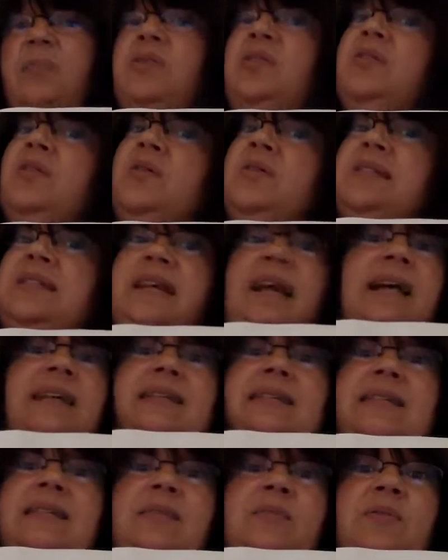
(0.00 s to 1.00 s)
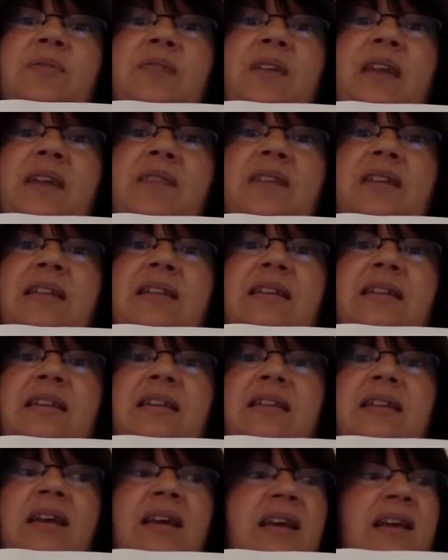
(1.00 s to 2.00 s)
You can always ask them if they have
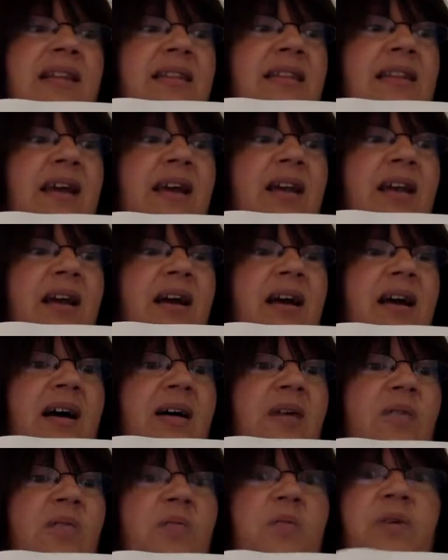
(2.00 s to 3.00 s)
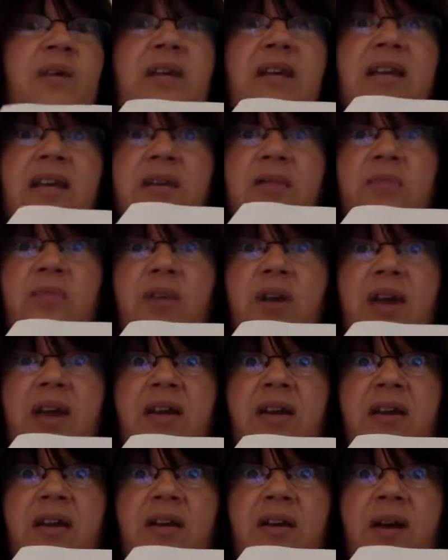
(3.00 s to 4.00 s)
anything that we can
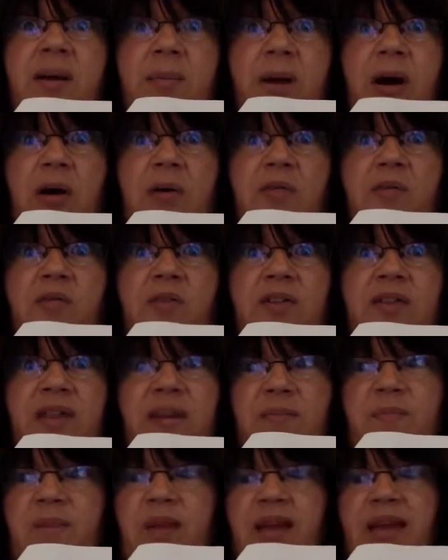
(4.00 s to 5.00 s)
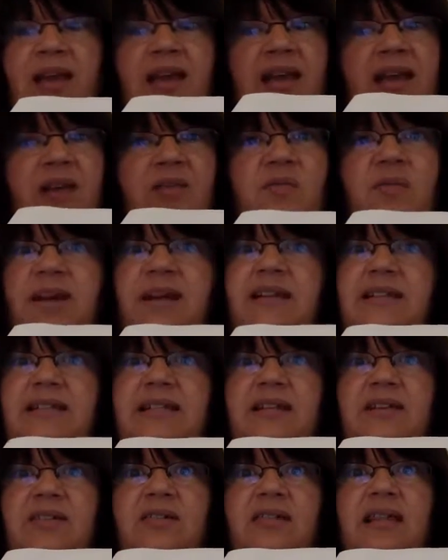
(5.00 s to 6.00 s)
pray about for them and write it
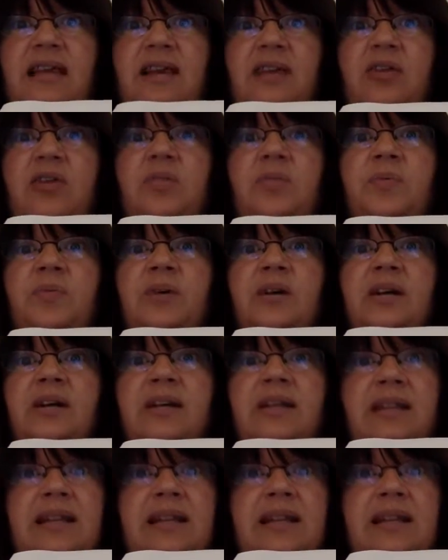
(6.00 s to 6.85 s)
down in that notebook.